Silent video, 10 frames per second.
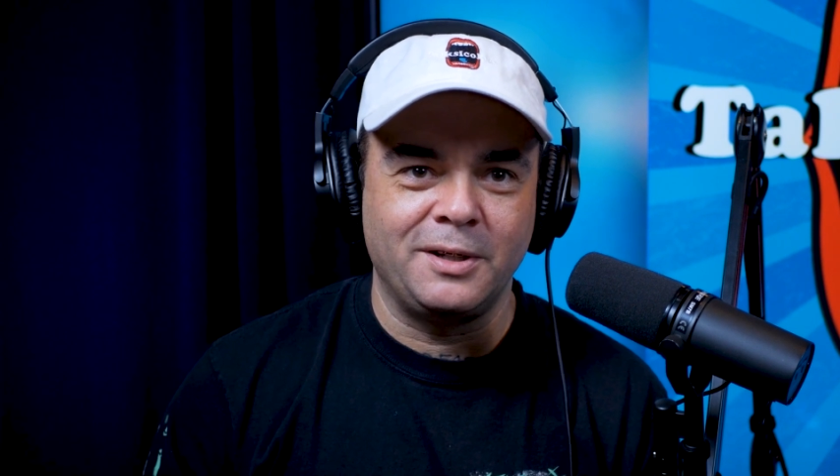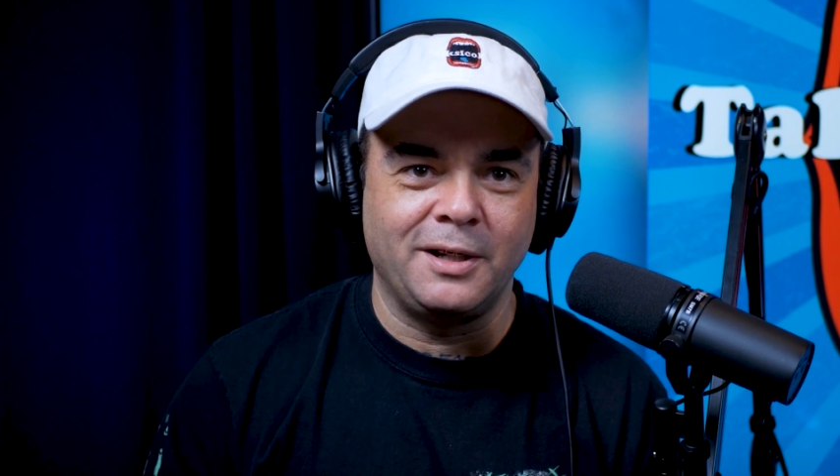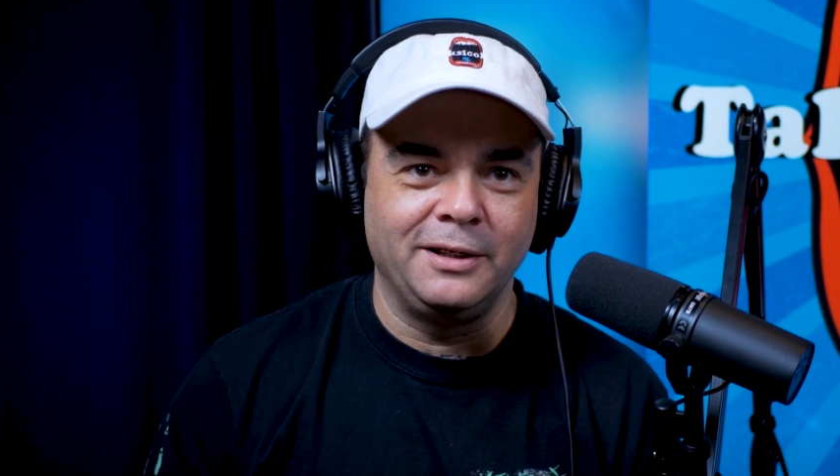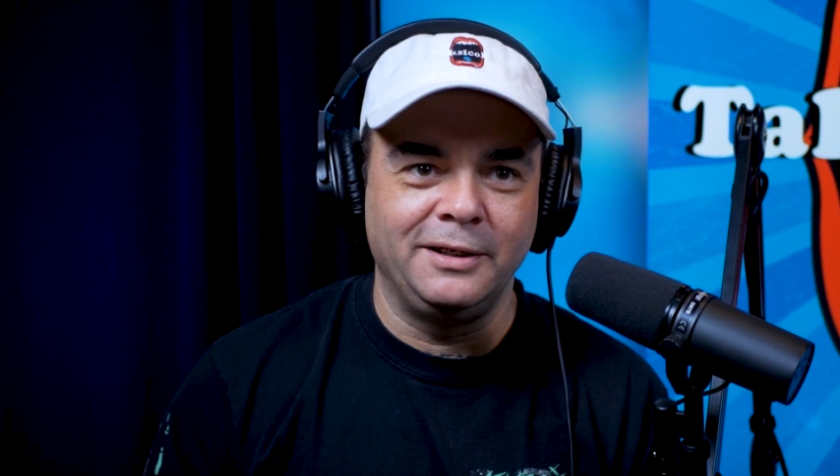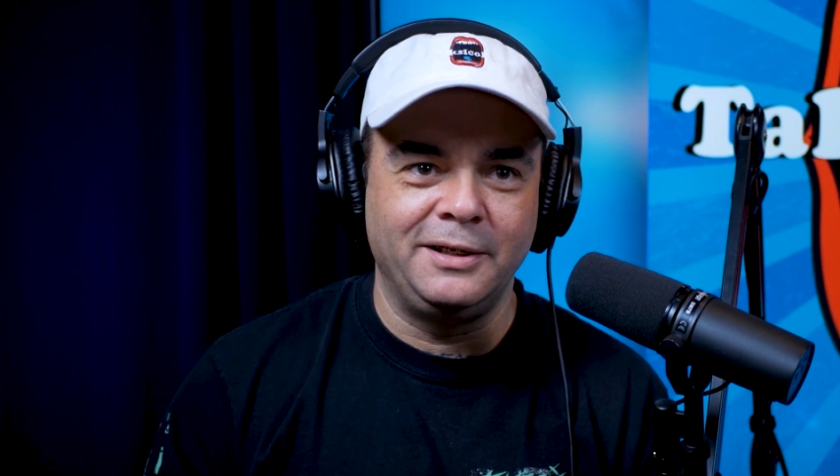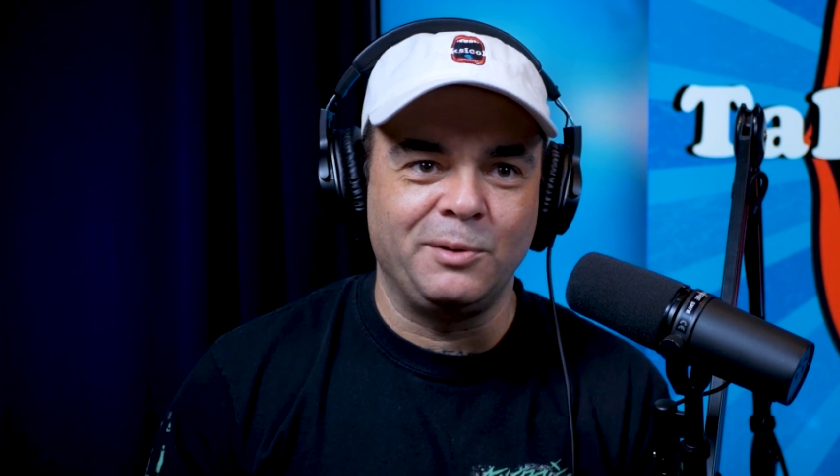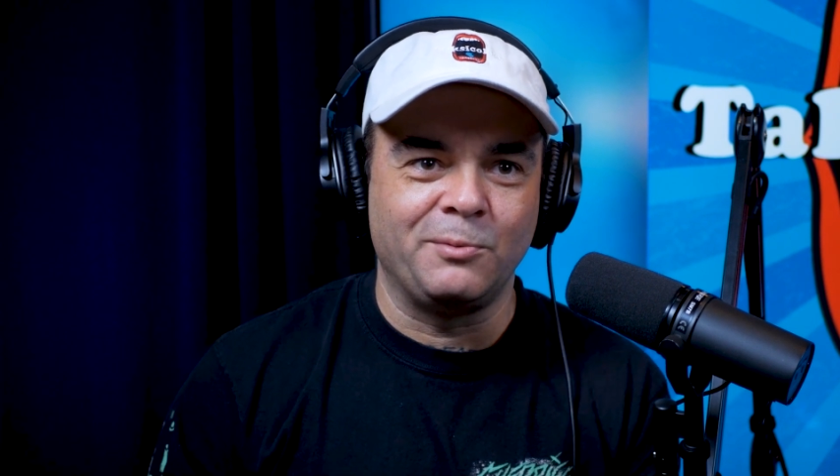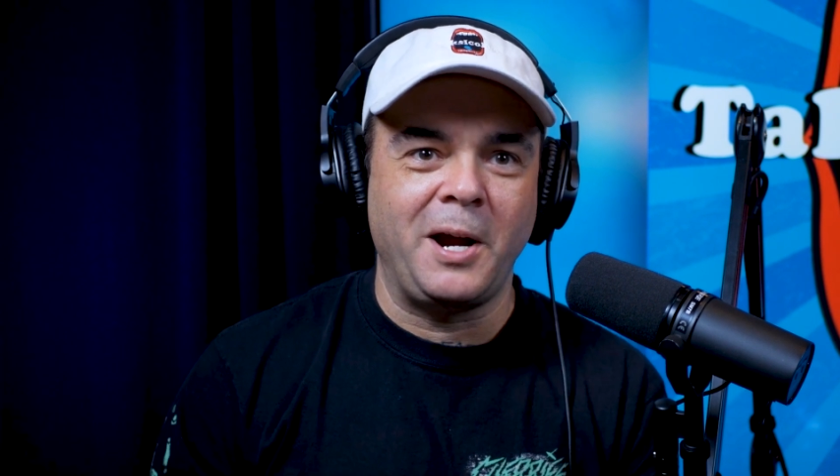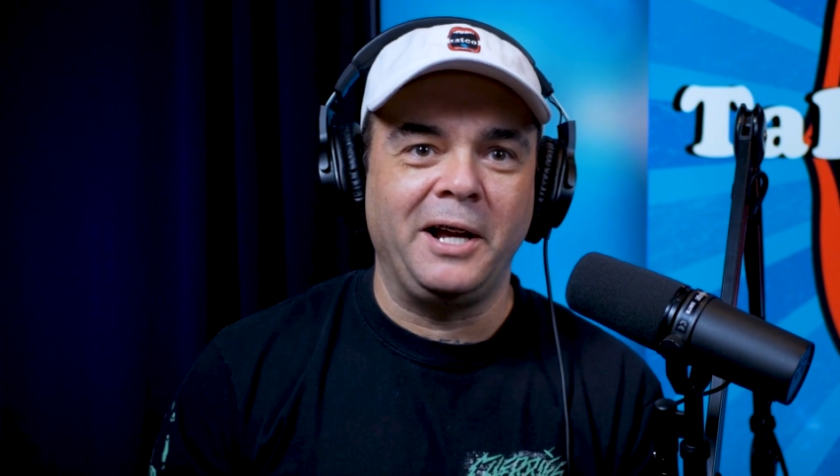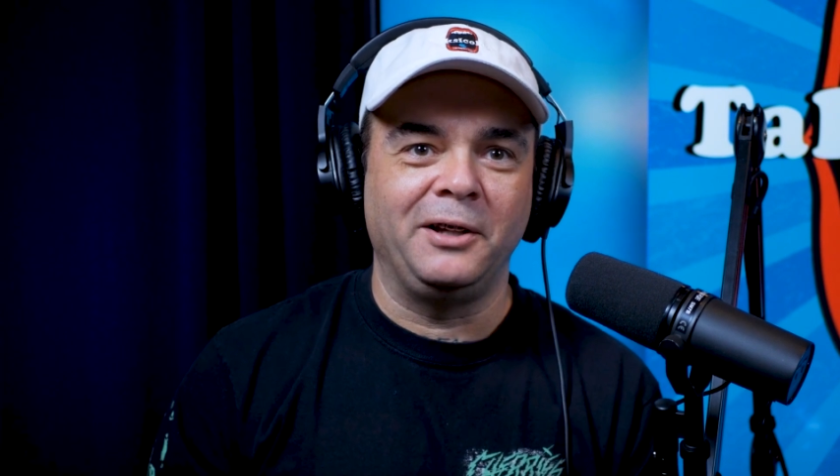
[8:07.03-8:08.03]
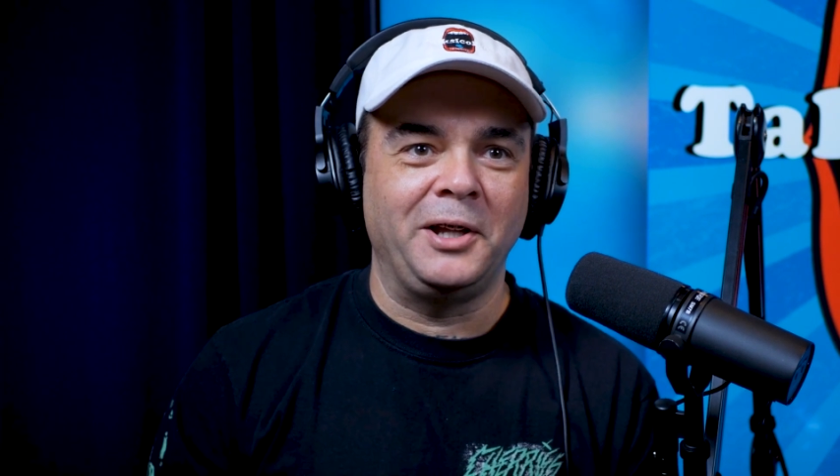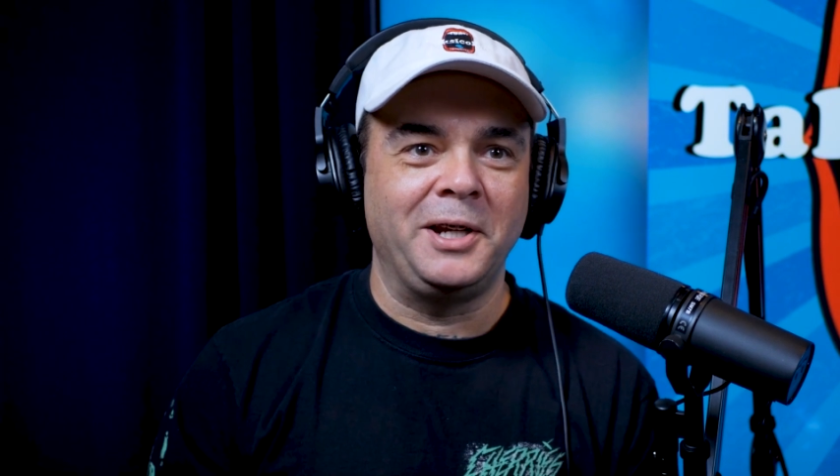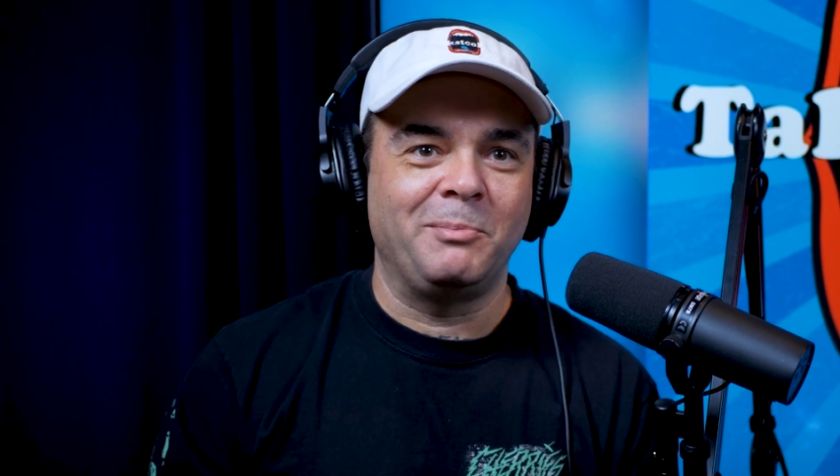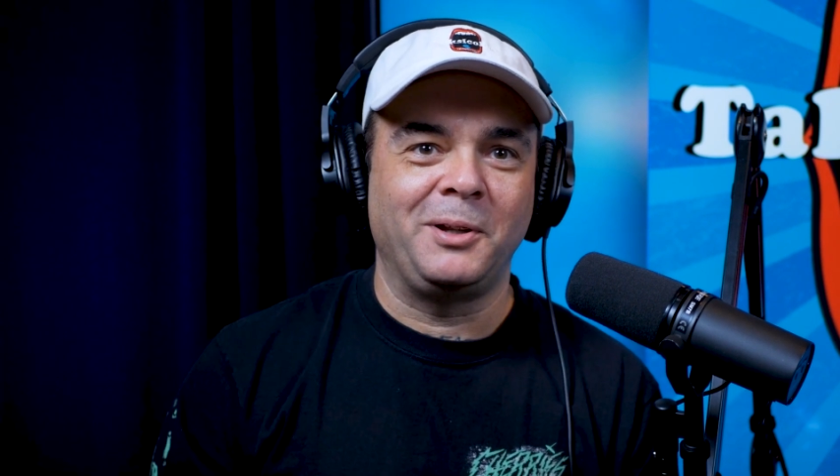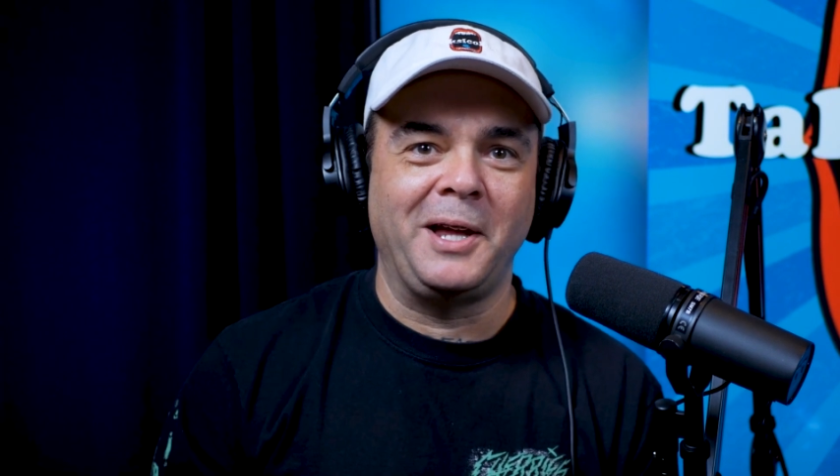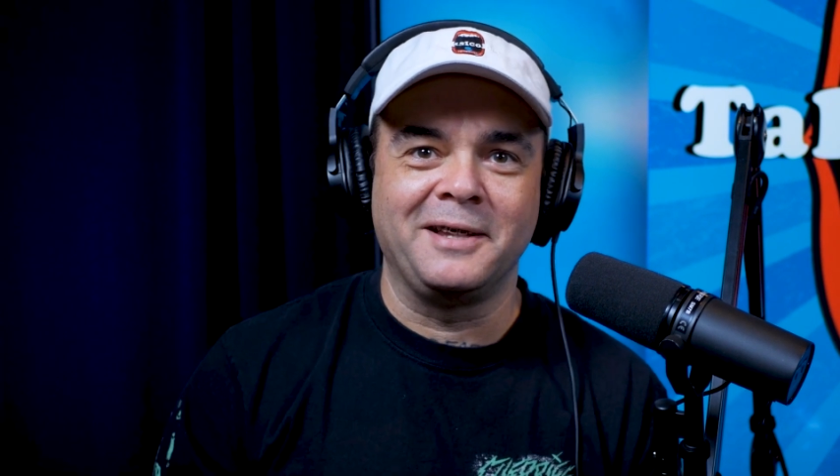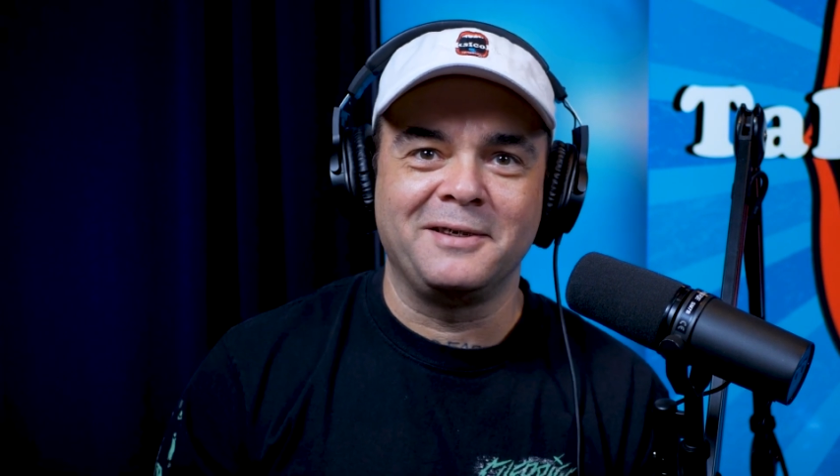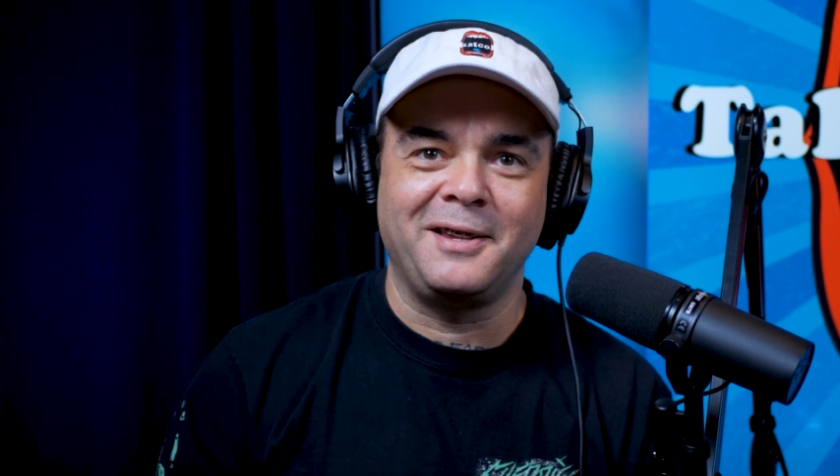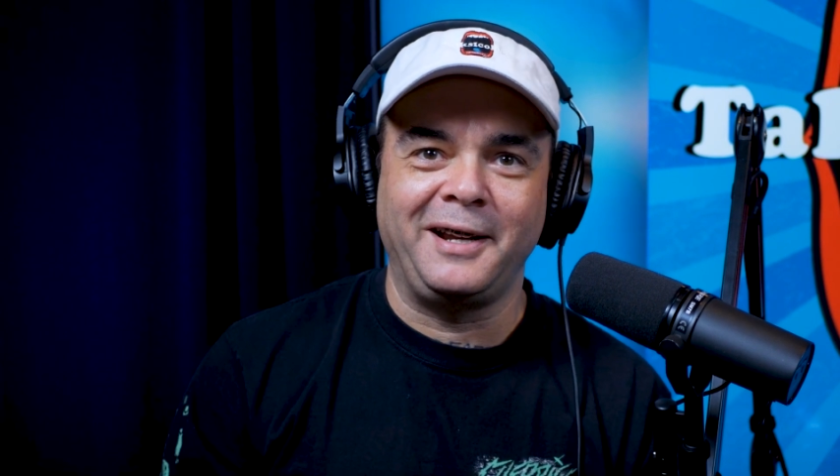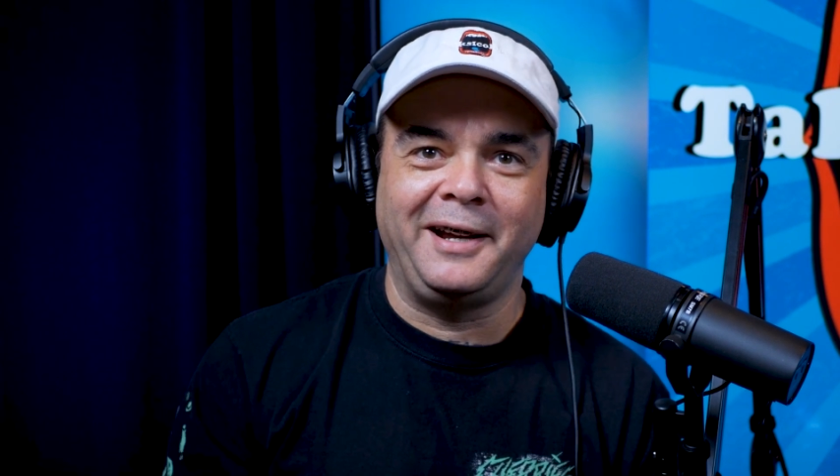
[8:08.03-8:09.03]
gonna derail any plans that I